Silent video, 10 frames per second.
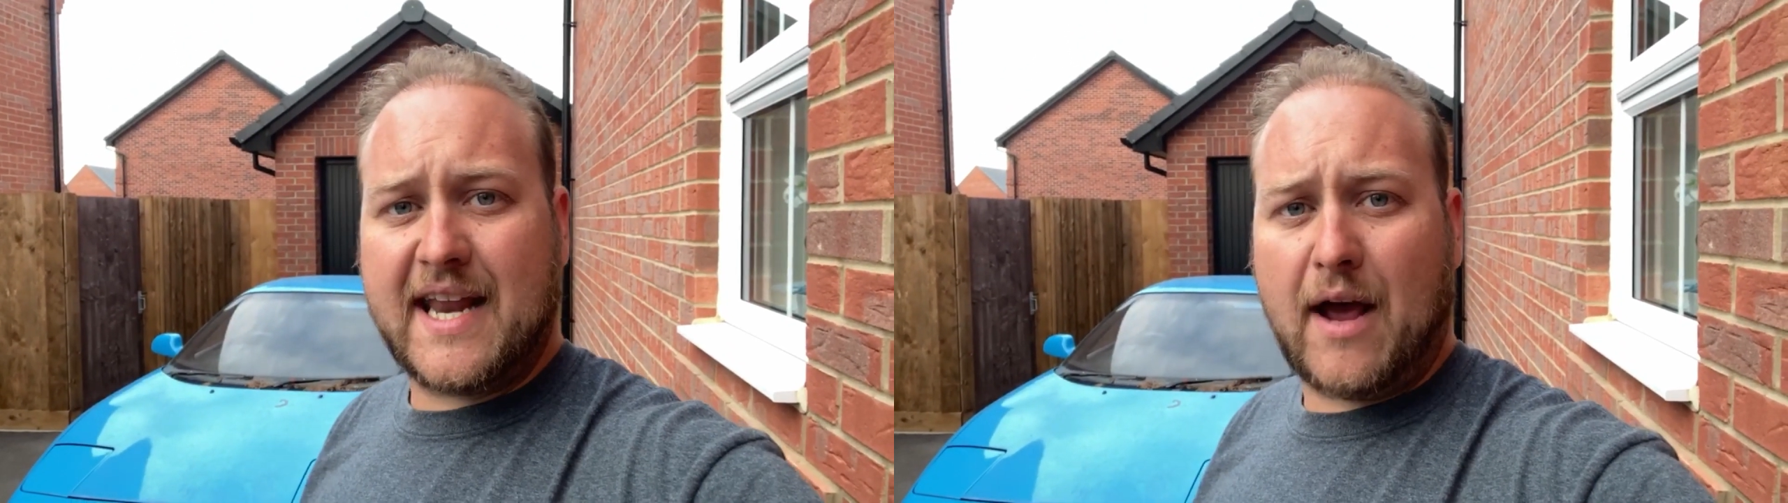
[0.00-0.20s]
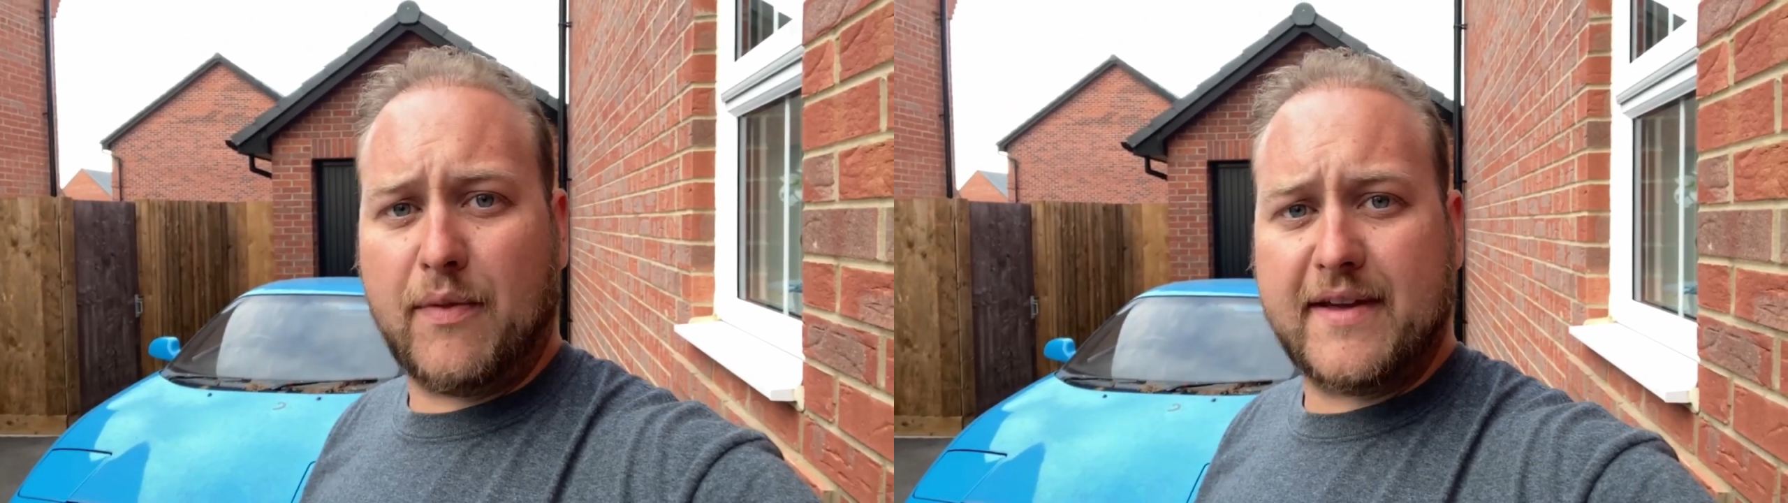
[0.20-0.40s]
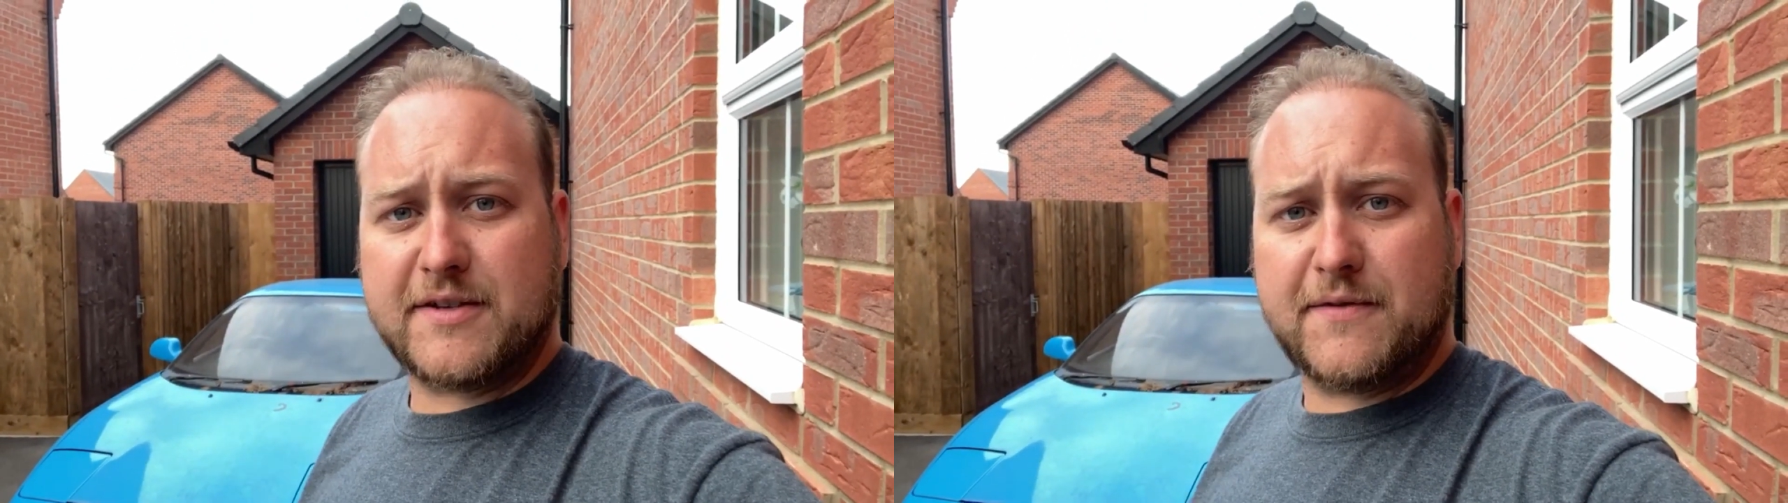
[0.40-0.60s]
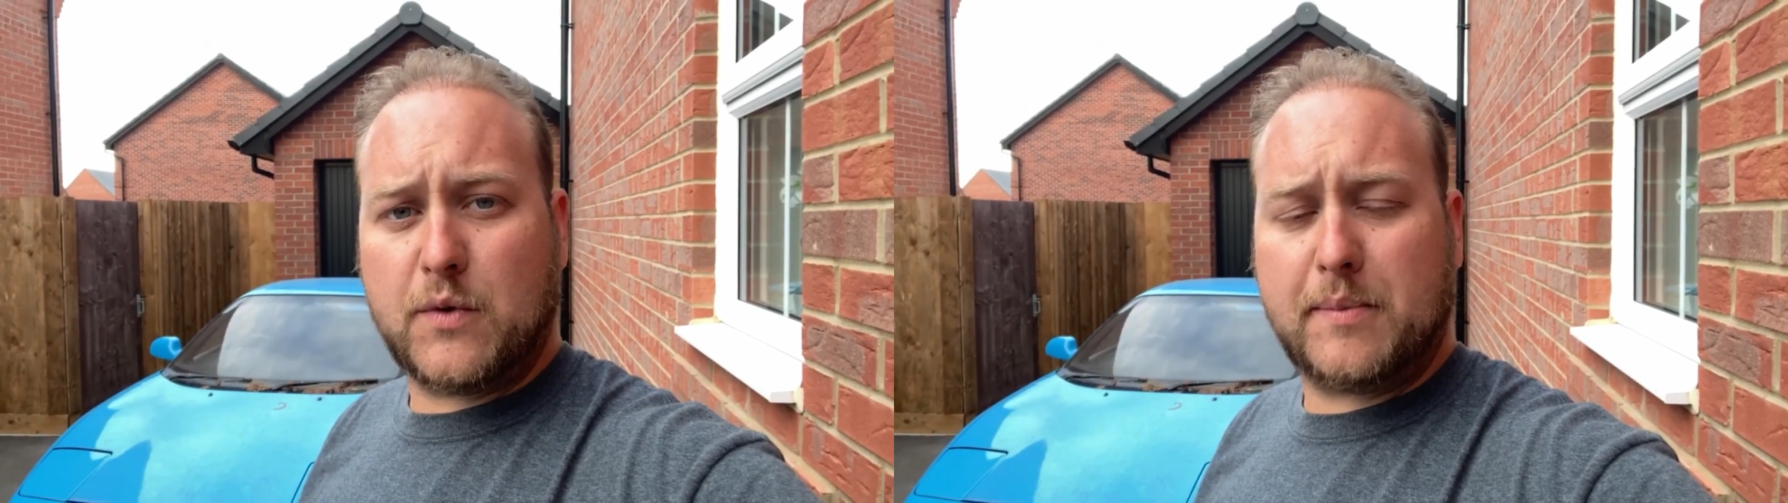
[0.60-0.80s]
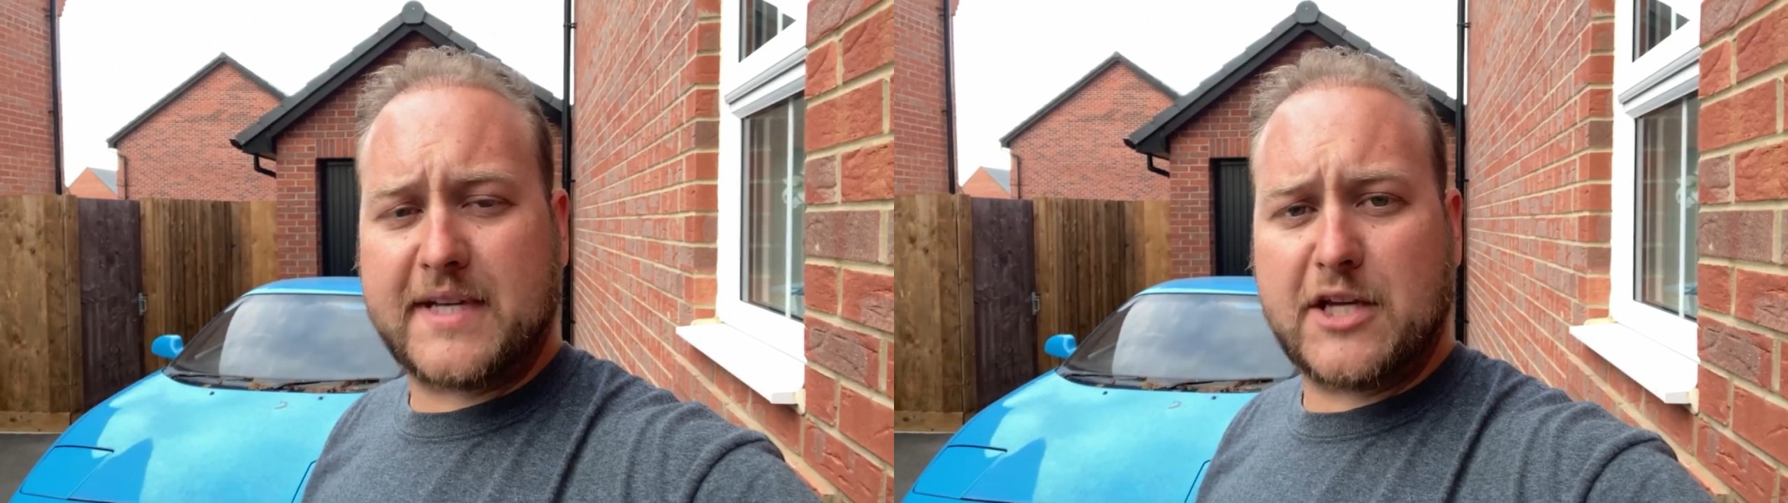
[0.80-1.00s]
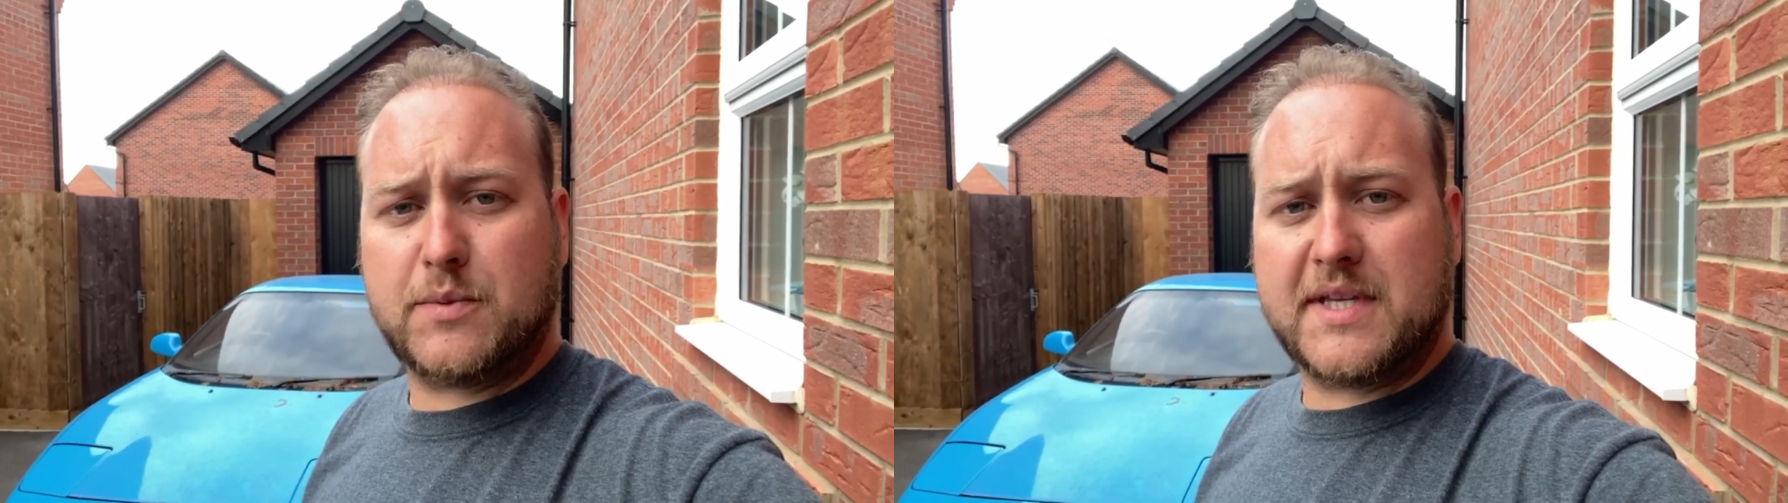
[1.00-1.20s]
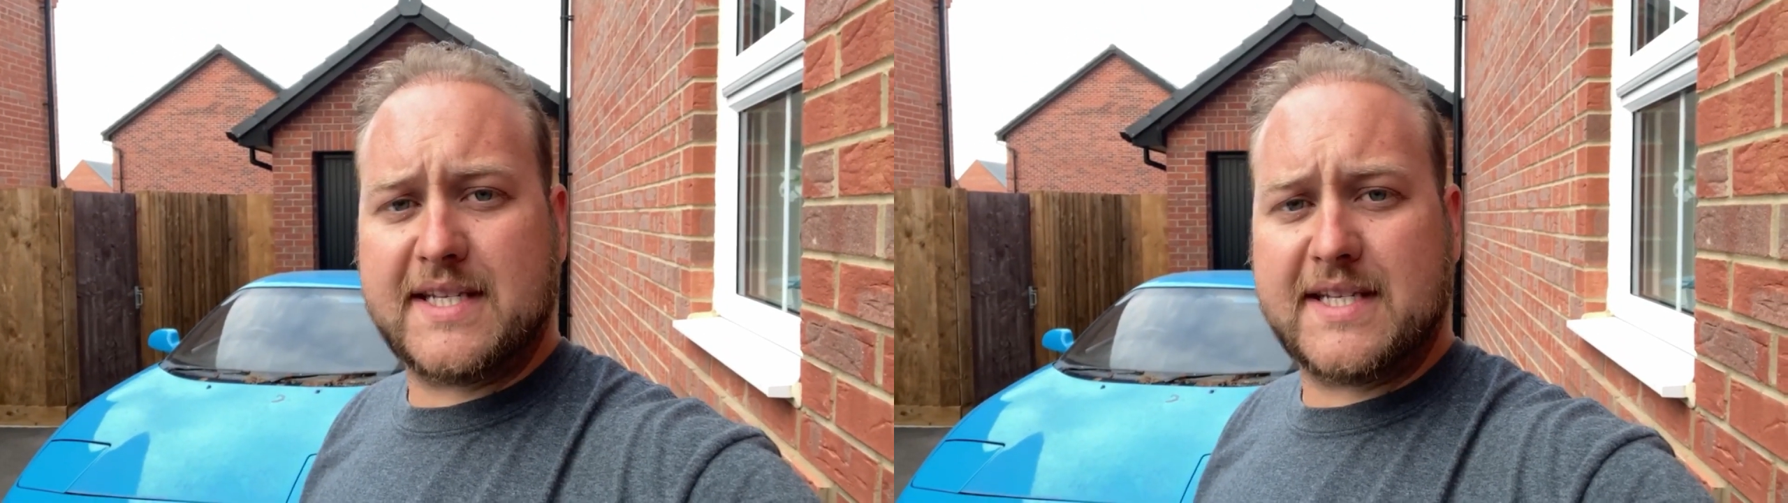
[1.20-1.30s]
Now, there's a few updates